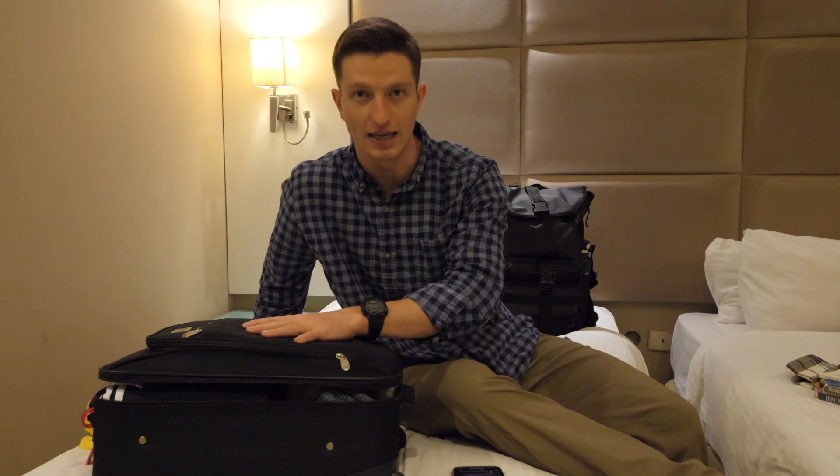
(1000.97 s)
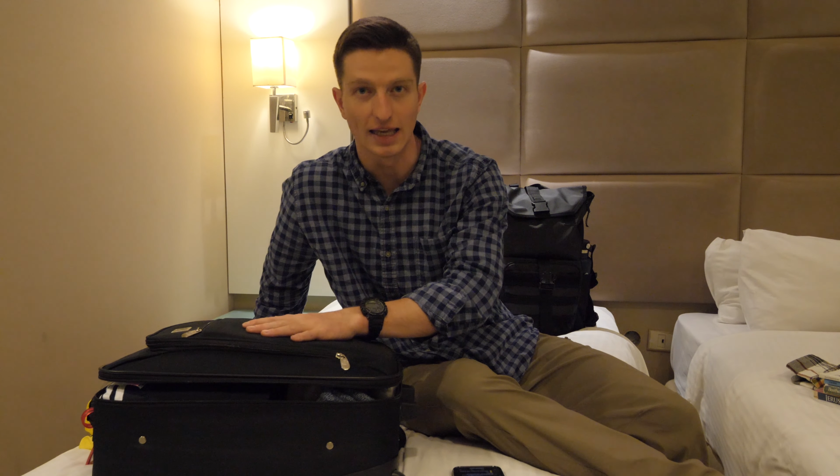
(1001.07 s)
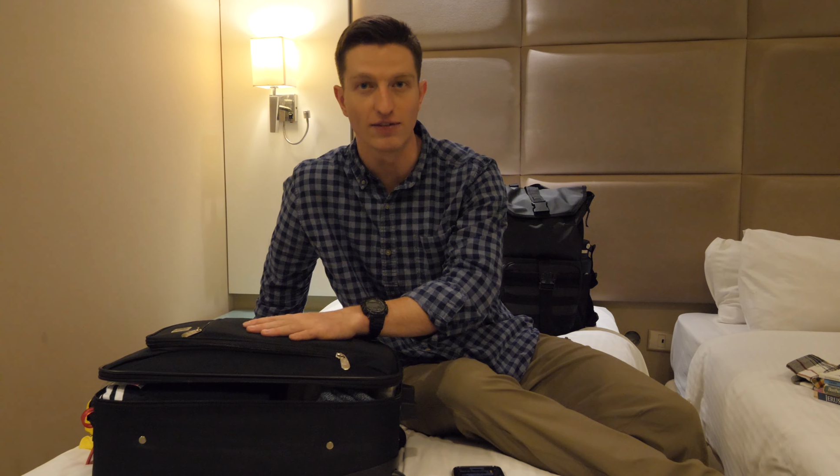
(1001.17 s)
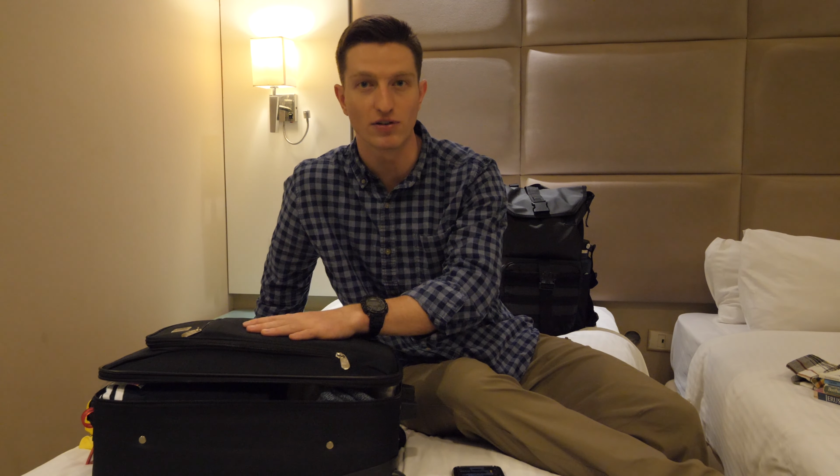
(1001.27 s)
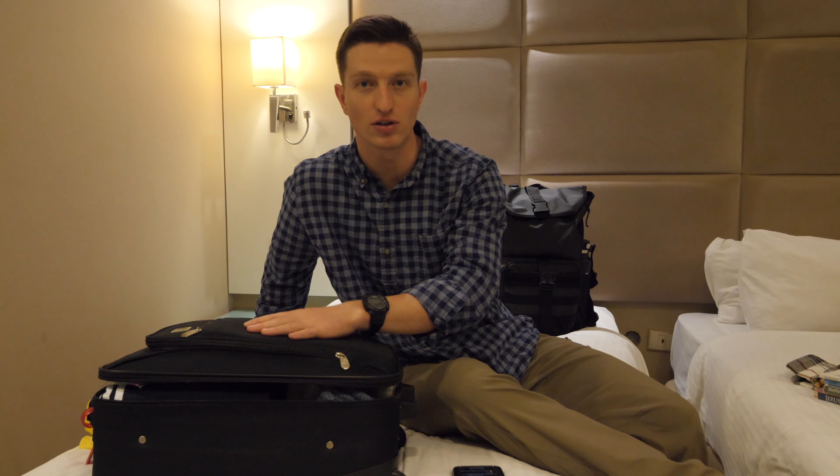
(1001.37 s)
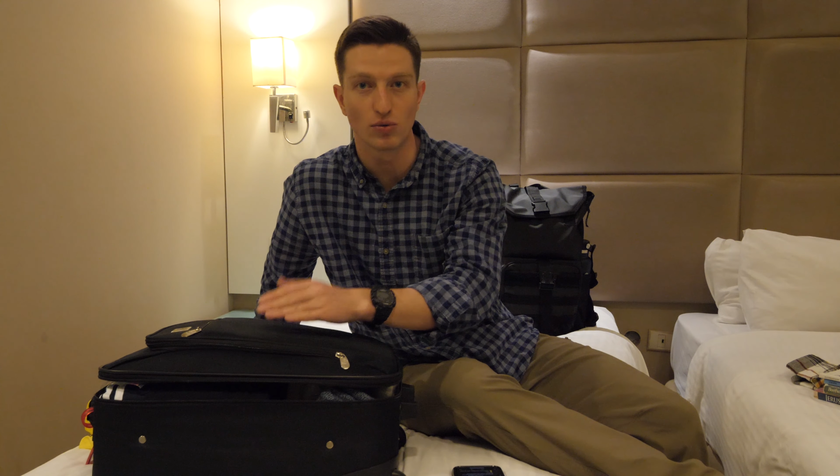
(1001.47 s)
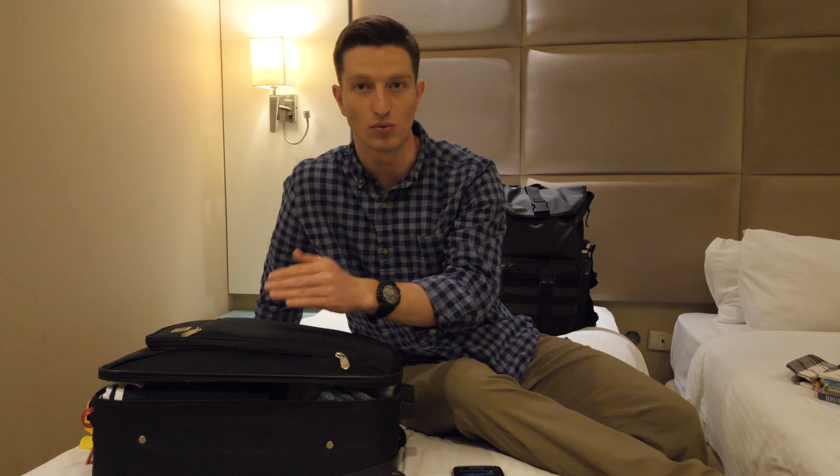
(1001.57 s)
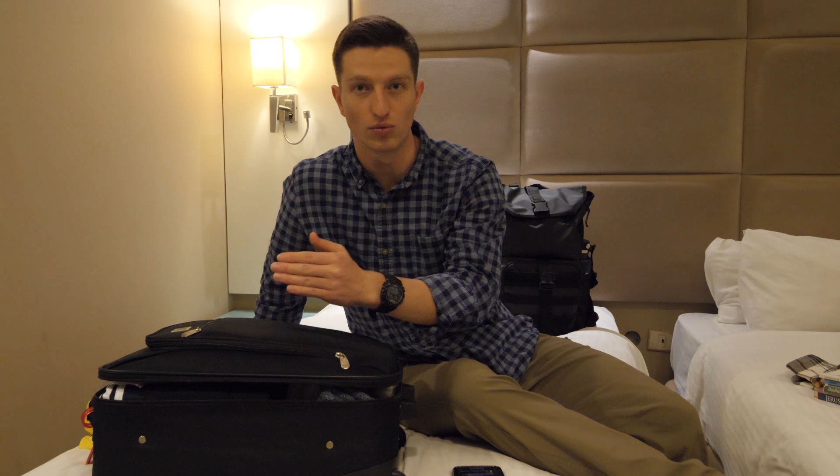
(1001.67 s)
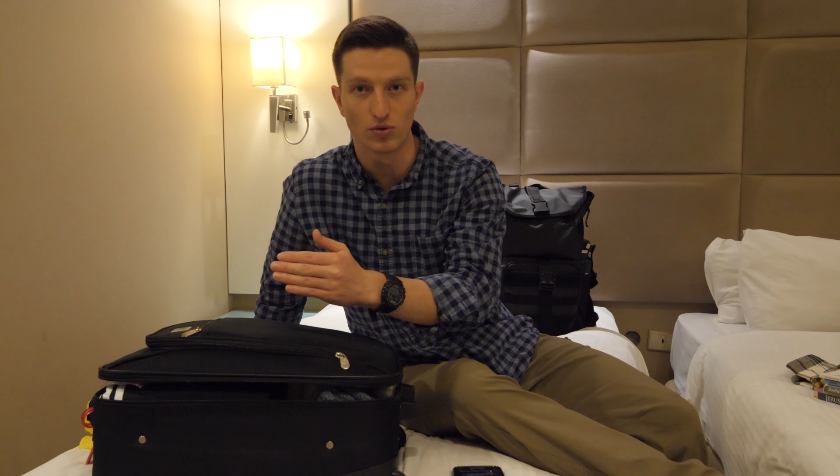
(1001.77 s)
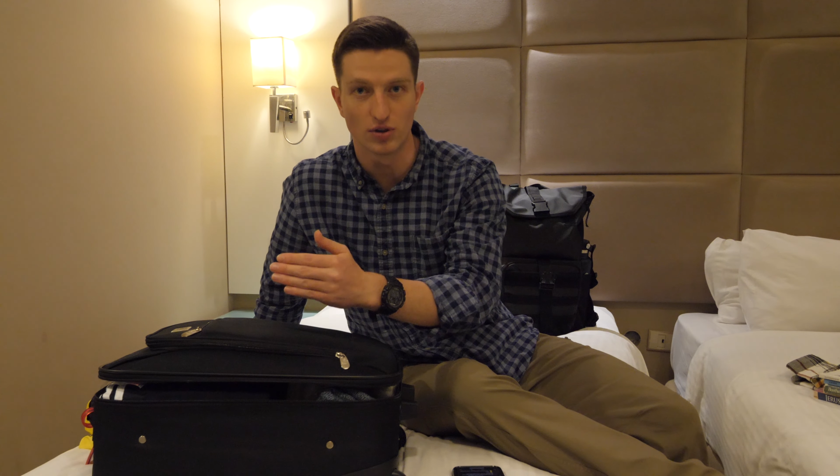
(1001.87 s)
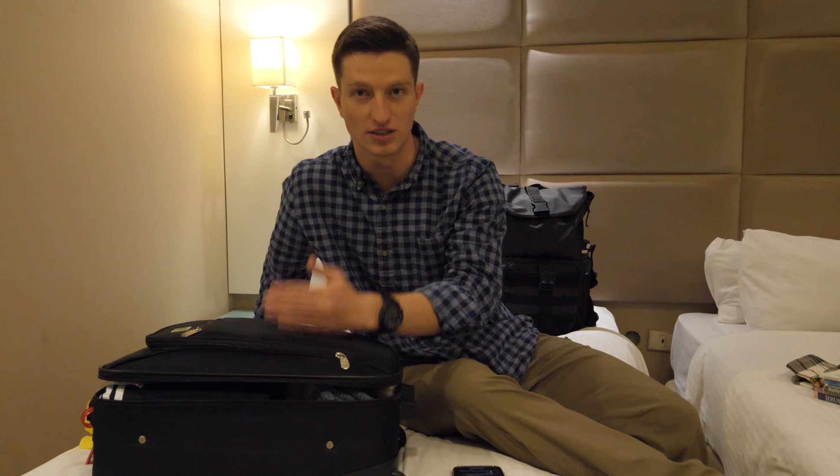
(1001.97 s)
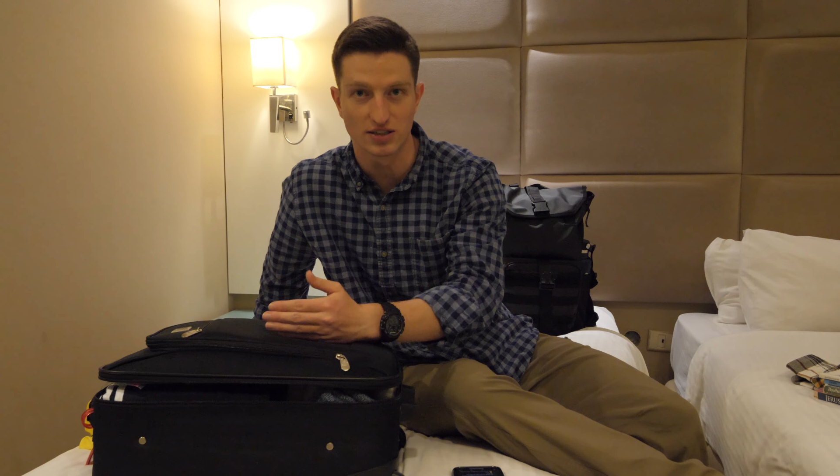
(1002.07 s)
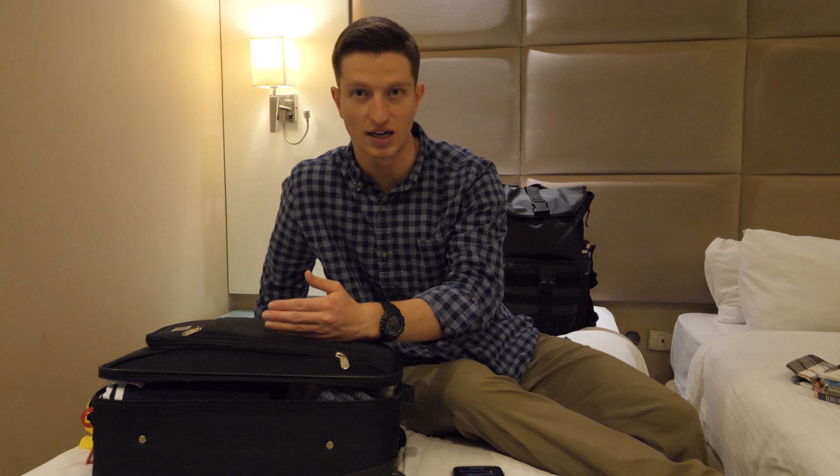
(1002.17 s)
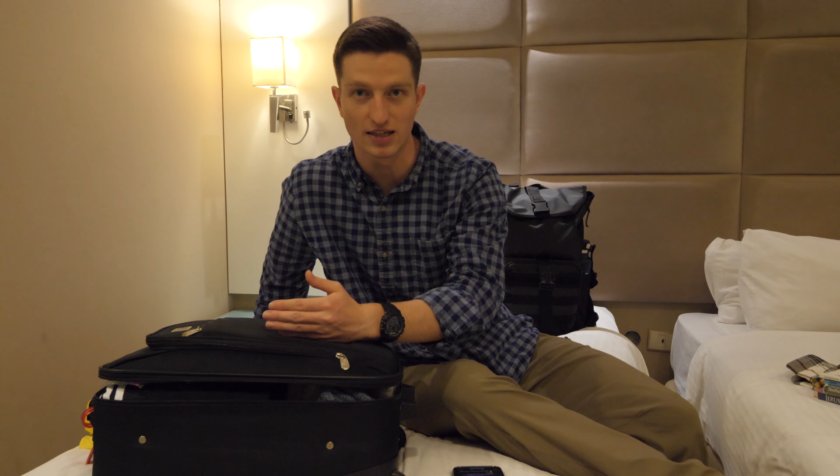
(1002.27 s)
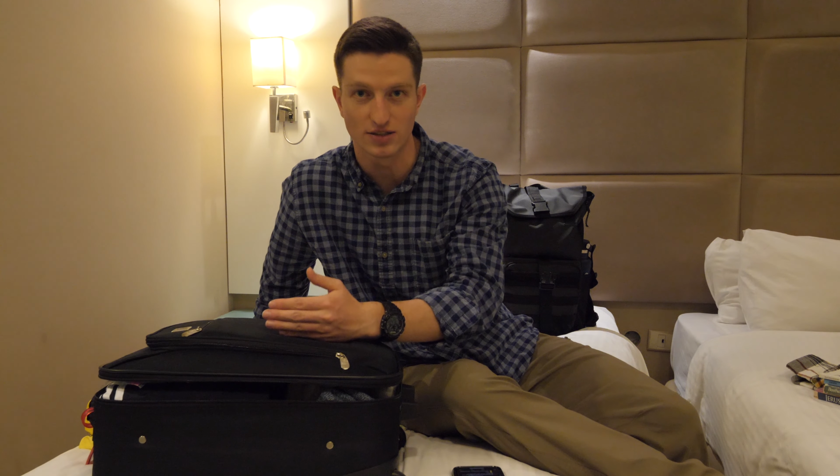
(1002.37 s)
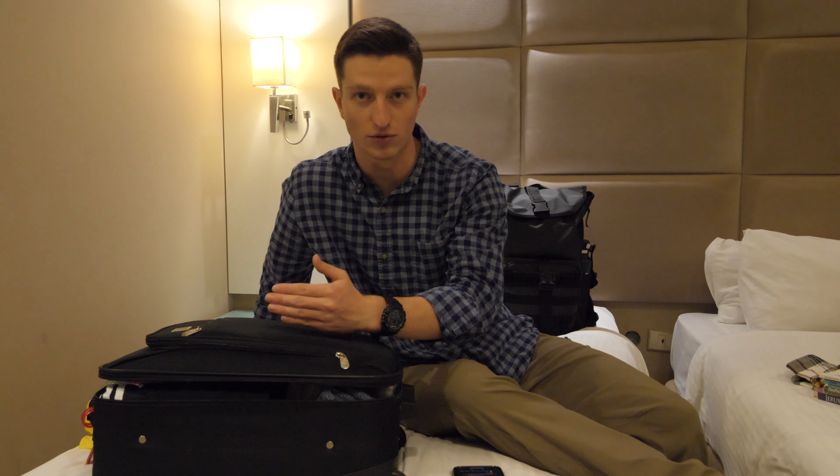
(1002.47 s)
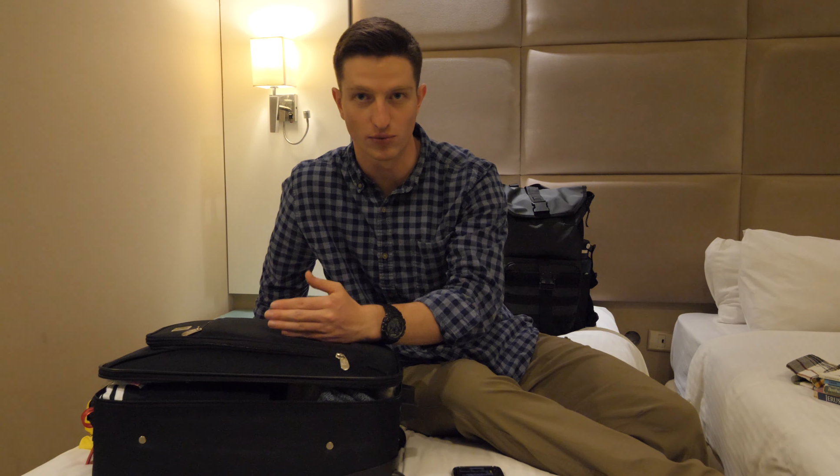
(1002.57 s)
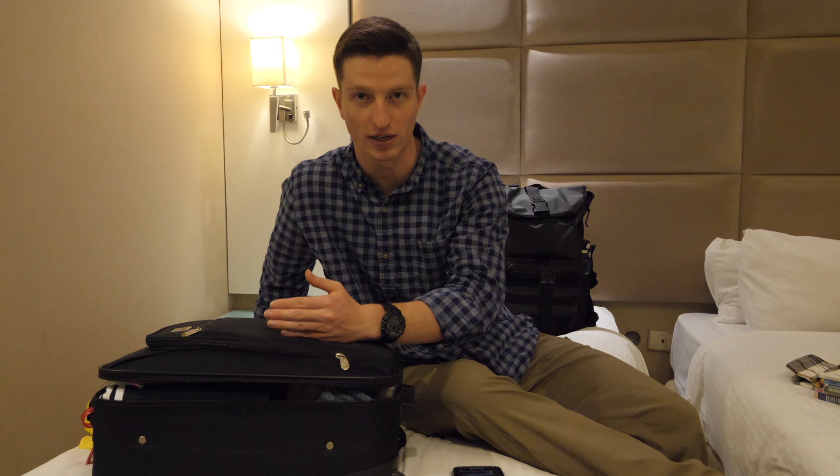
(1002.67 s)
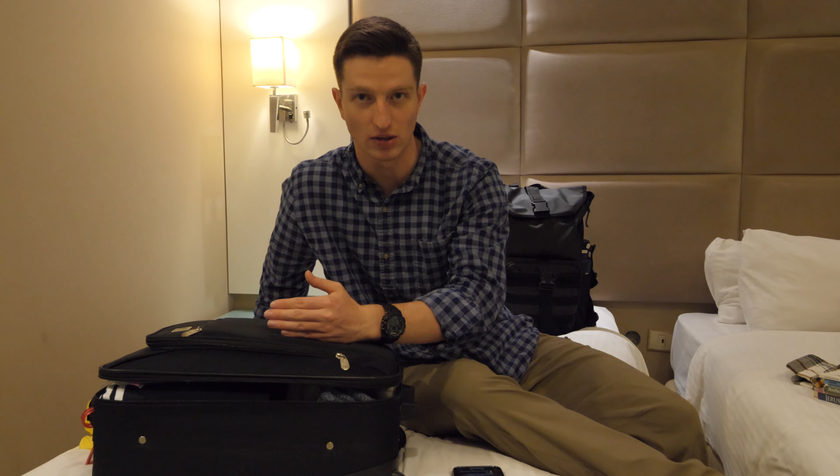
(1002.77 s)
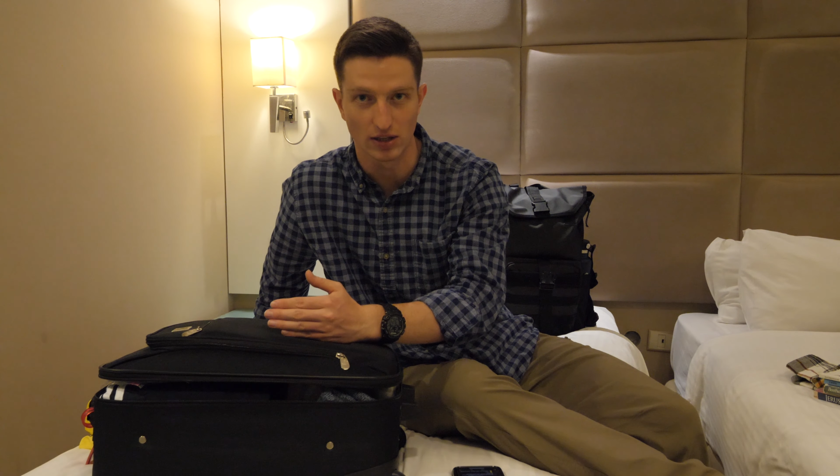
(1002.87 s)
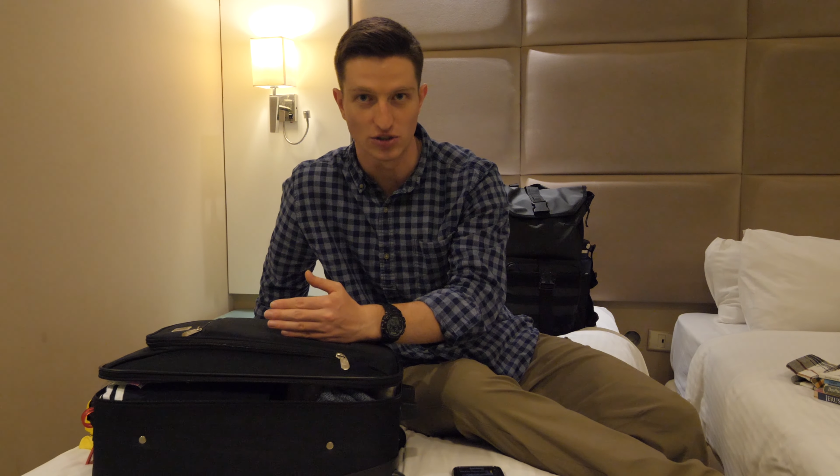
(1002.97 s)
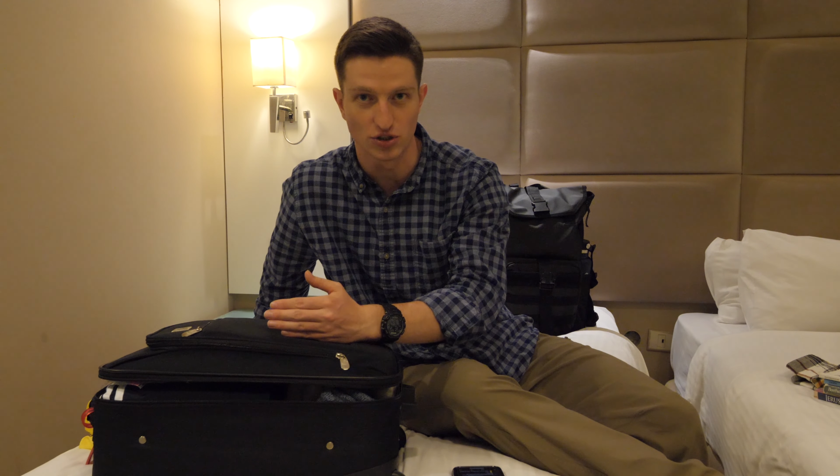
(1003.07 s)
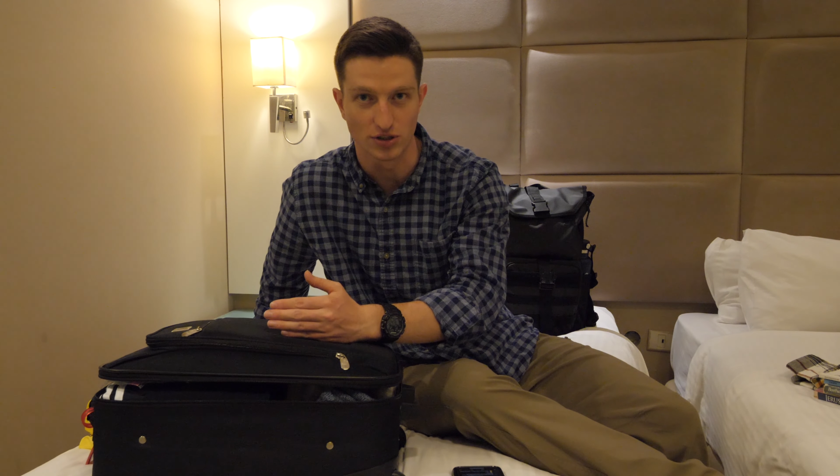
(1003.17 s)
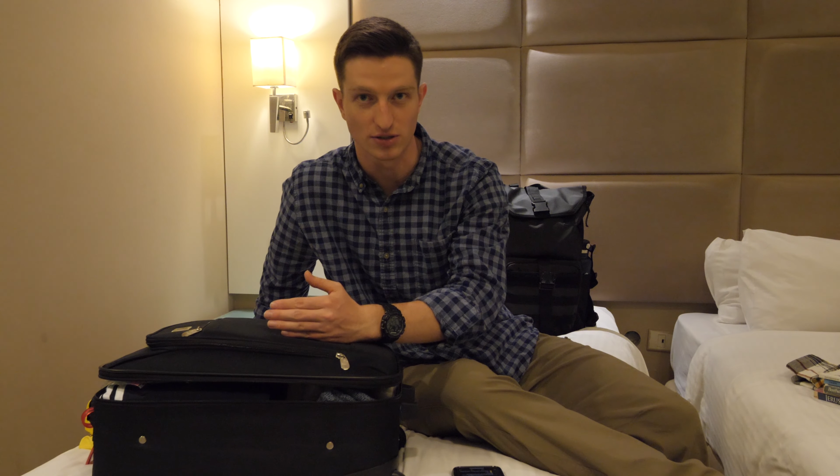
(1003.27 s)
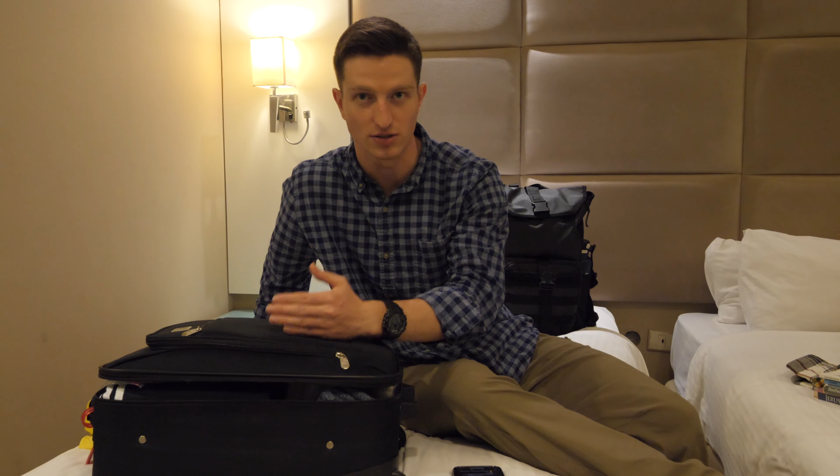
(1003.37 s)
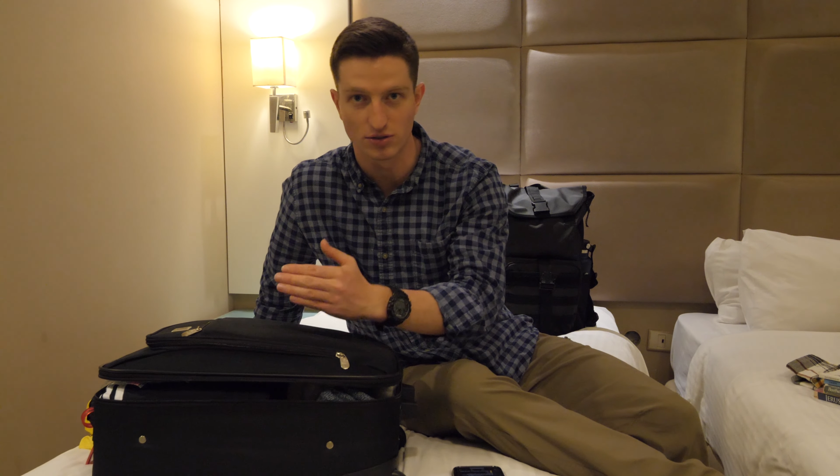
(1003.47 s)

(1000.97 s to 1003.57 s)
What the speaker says: even the size of the regulations.